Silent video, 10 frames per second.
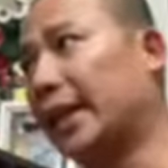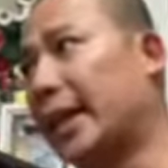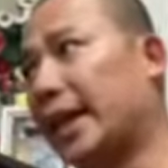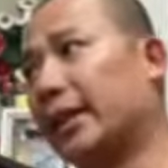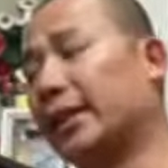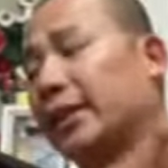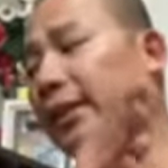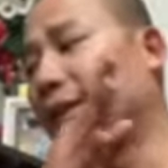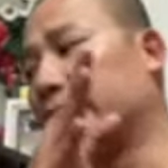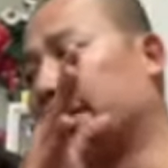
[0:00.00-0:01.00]
again,
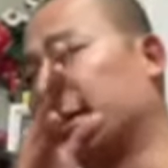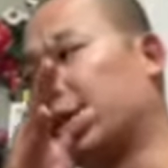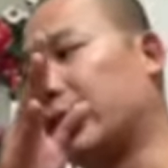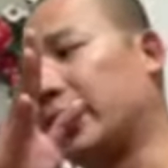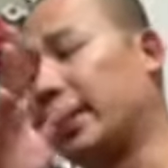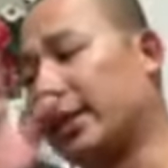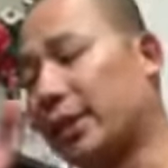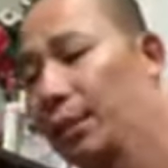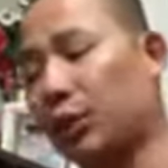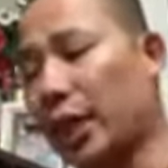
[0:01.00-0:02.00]
it is
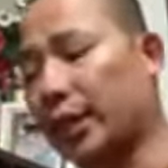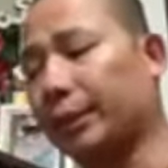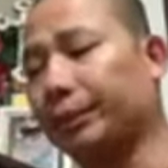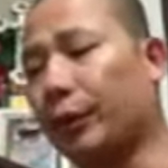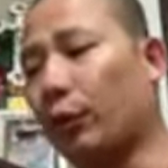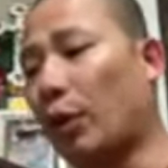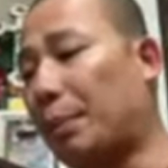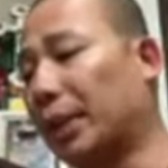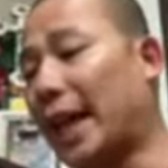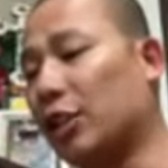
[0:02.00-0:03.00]
subject for
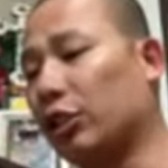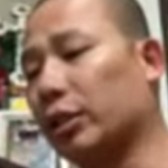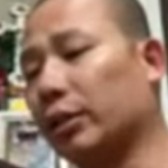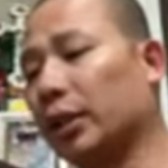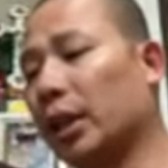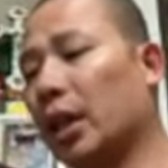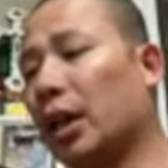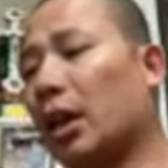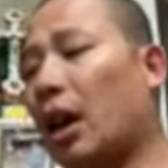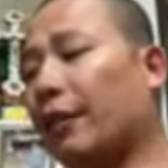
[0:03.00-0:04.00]
replication
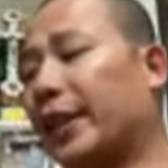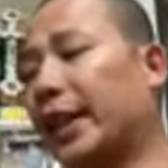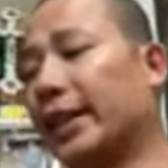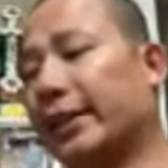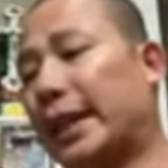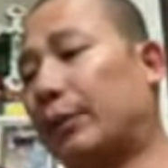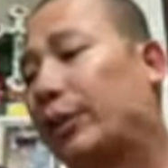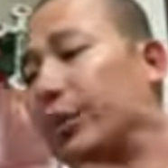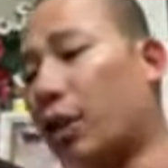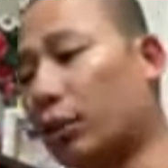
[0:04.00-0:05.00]
of getting the same
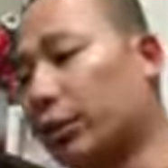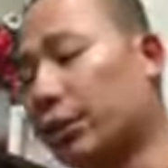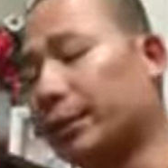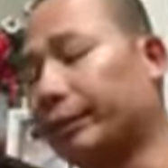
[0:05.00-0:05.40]
results.